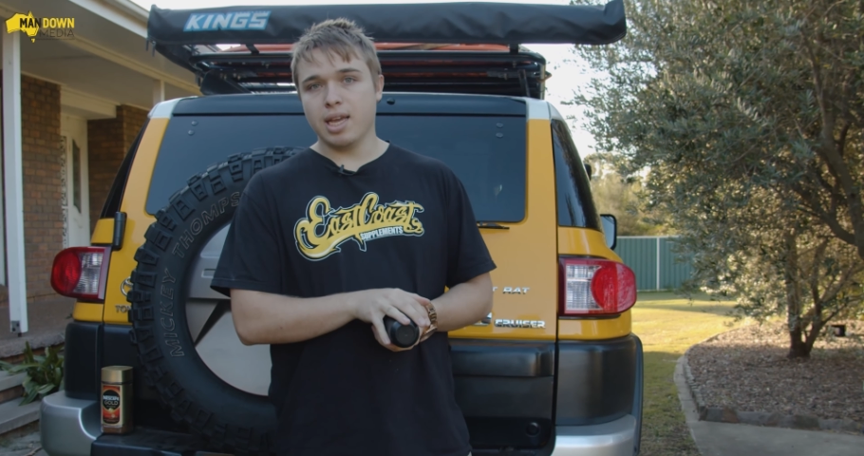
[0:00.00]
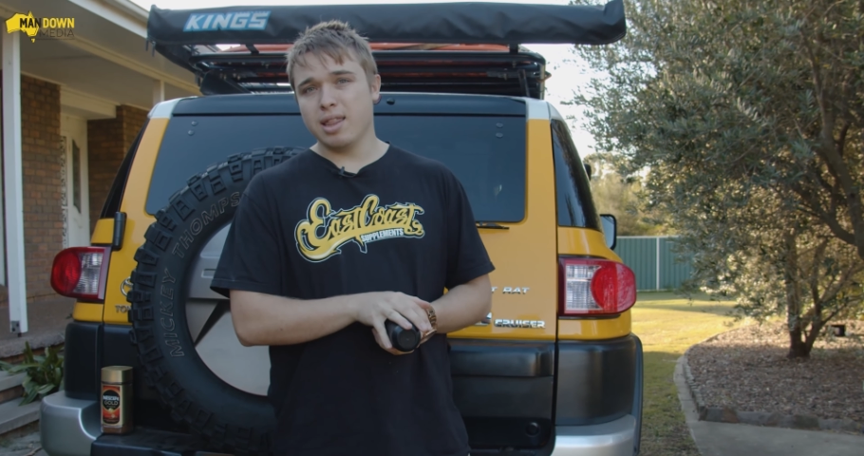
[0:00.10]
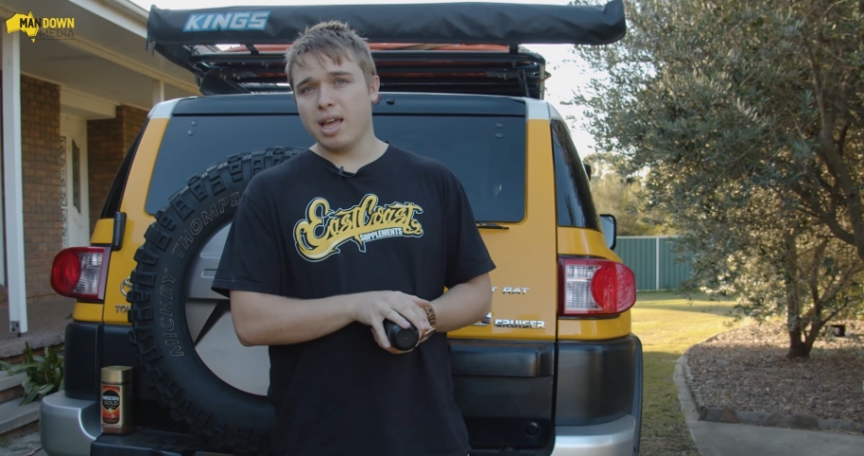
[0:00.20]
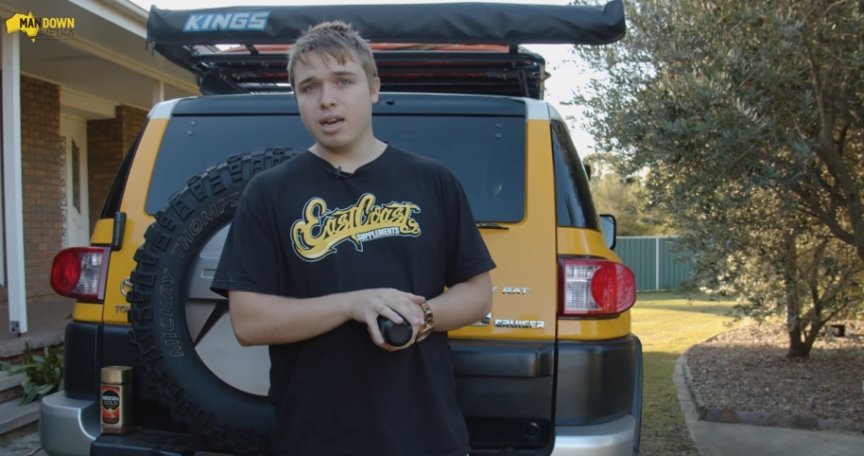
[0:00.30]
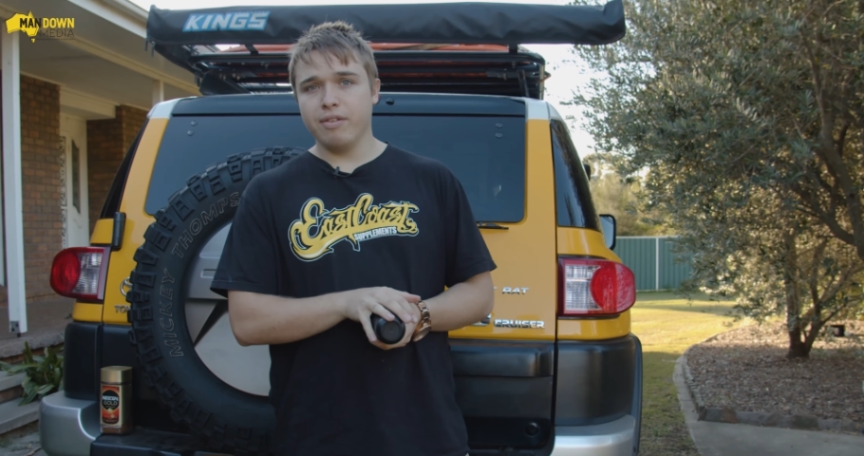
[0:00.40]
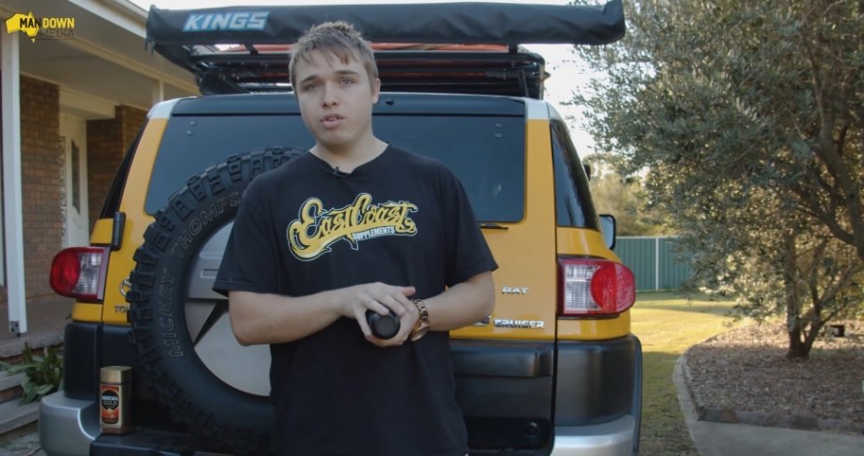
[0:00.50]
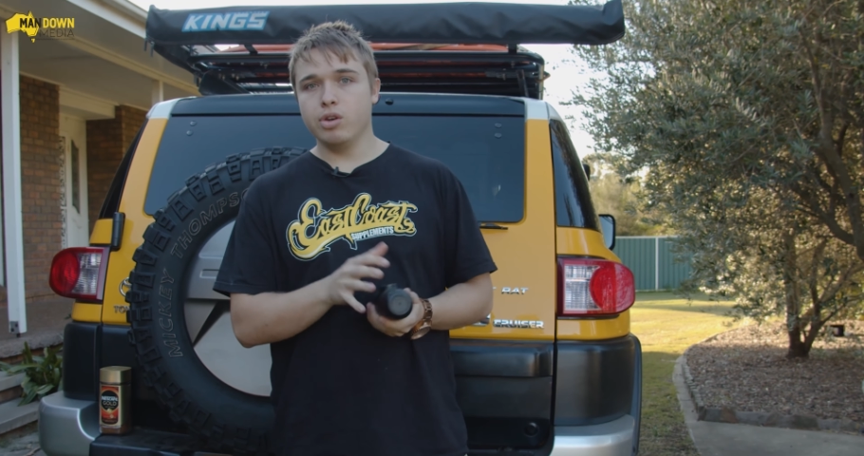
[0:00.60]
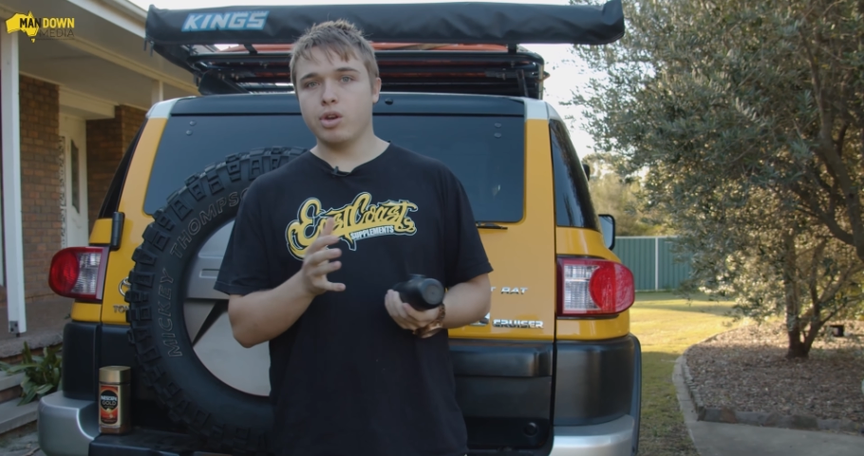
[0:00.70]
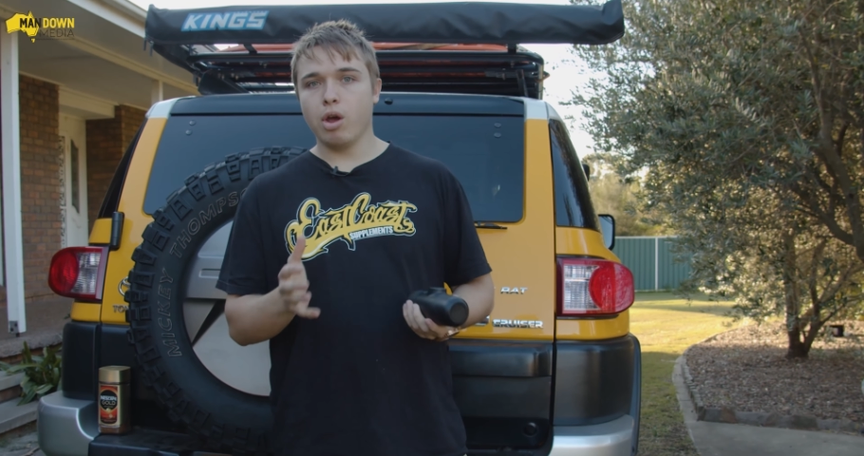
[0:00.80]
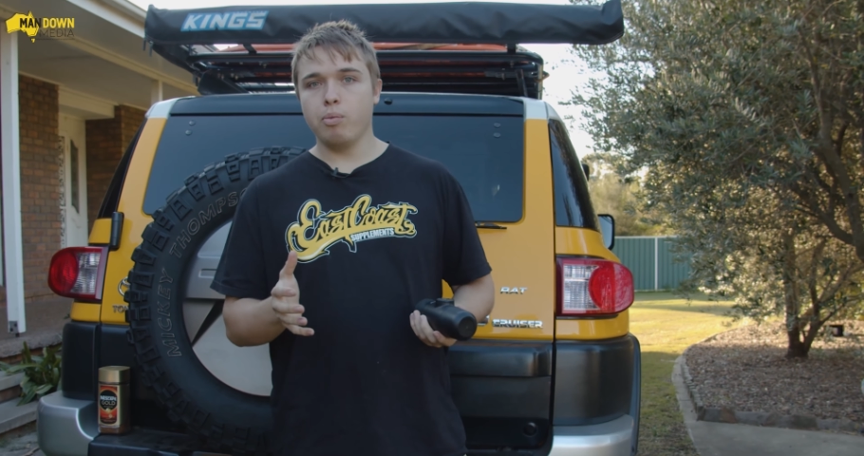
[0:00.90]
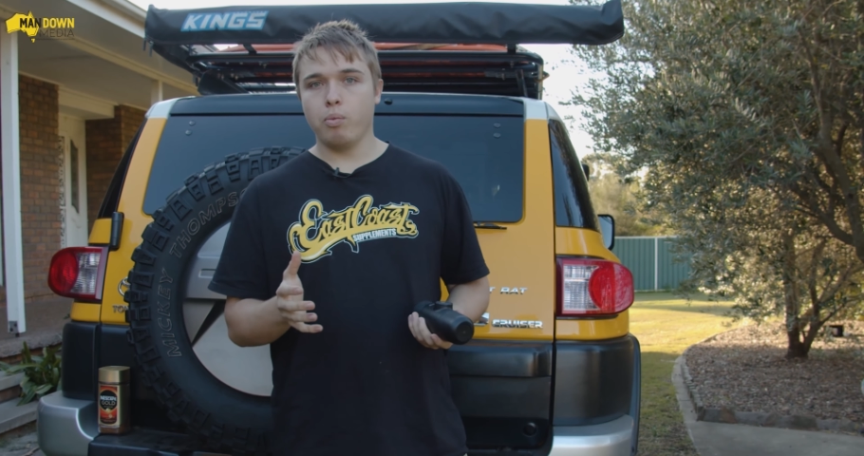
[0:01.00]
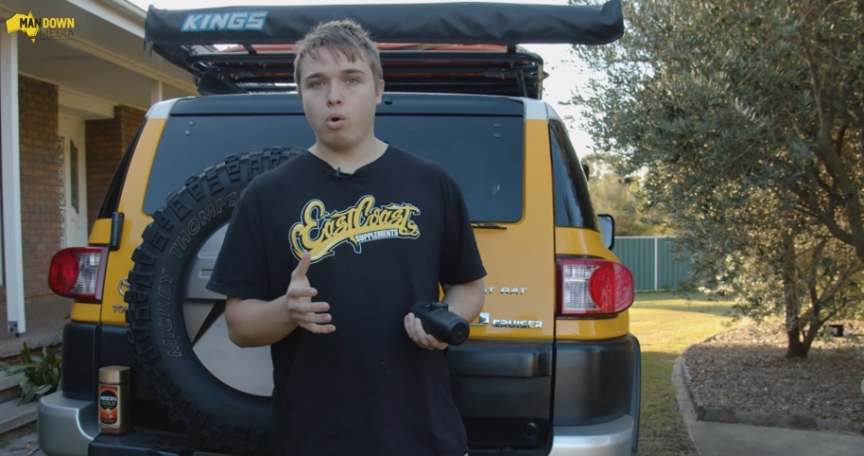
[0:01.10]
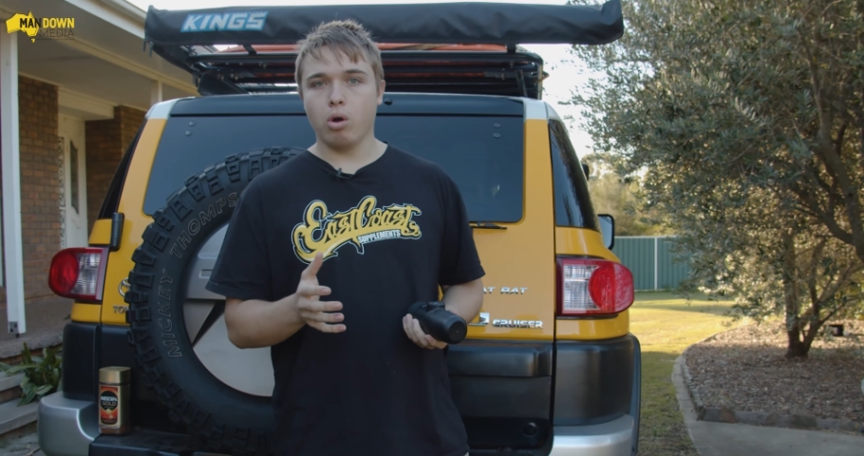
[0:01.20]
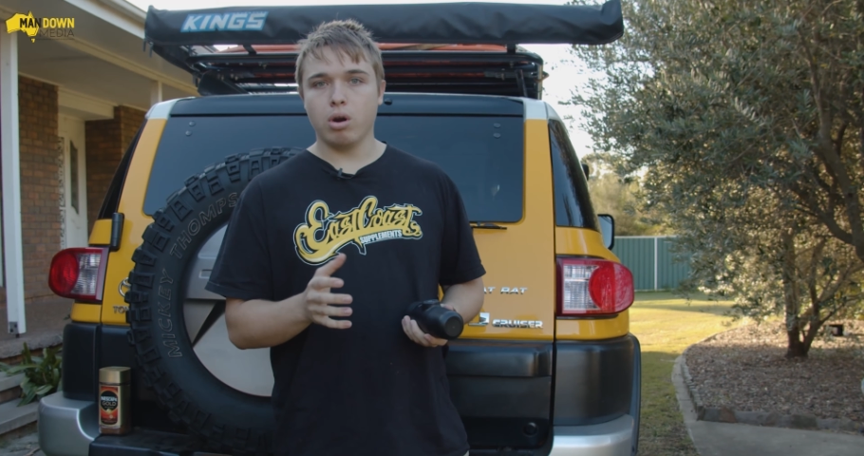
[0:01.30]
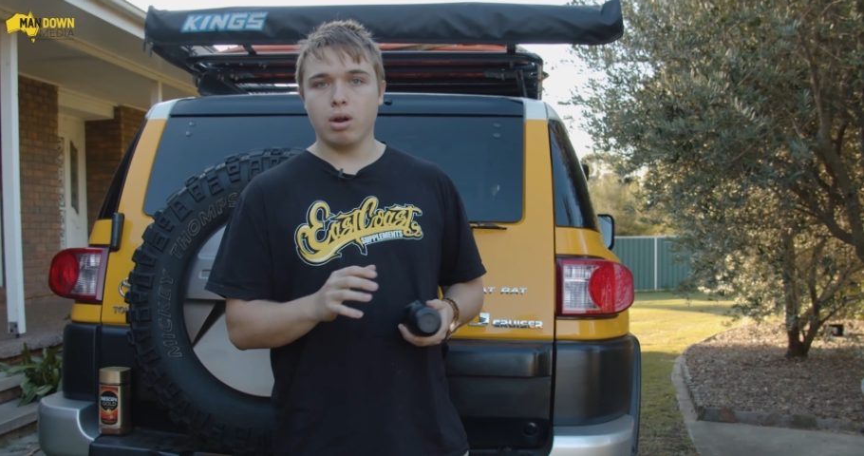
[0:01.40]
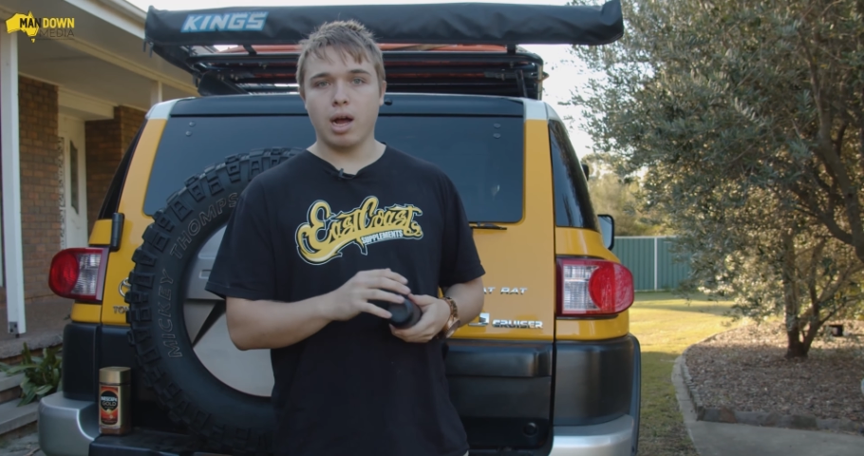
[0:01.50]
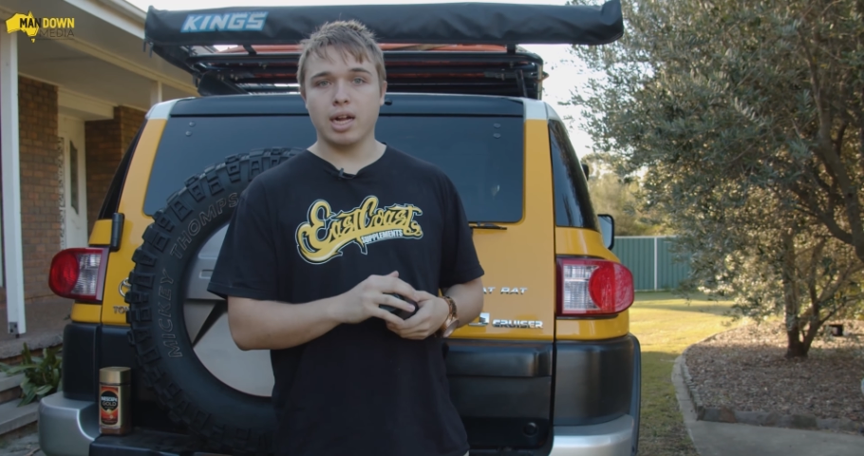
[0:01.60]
And then if you don't want